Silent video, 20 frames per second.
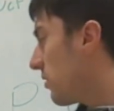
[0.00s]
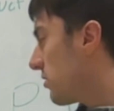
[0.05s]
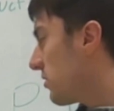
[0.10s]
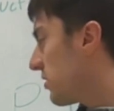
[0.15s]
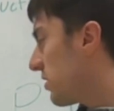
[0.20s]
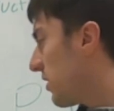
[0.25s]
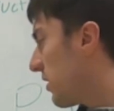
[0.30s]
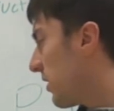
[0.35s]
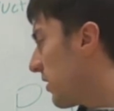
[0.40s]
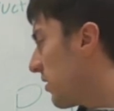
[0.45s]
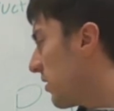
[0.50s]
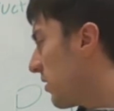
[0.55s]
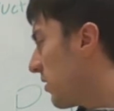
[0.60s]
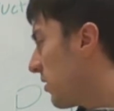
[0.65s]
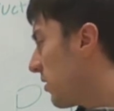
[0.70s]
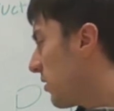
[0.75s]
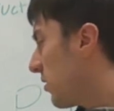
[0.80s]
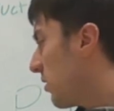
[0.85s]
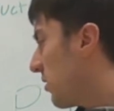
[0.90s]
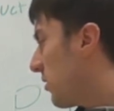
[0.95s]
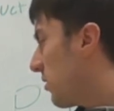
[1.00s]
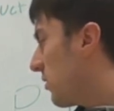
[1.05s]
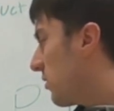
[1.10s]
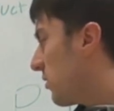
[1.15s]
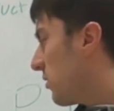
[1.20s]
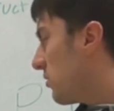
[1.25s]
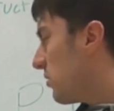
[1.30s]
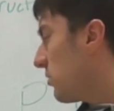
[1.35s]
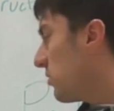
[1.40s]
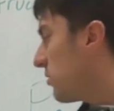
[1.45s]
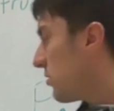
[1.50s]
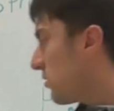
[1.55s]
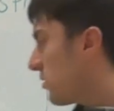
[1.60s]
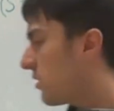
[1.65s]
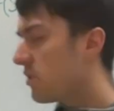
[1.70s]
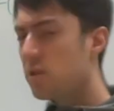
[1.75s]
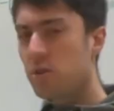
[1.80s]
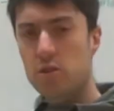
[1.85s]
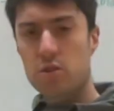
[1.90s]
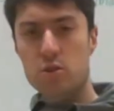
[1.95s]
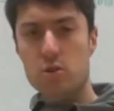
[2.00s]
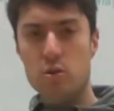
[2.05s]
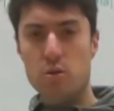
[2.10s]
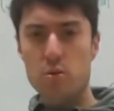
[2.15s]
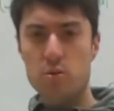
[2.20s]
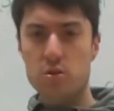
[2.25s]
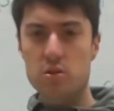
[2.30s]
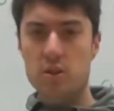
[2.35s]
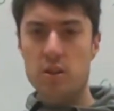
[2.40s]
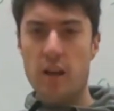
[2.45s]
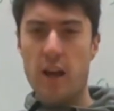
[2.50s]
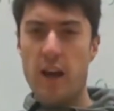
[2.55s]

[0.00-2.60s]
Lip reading: see? This just holds an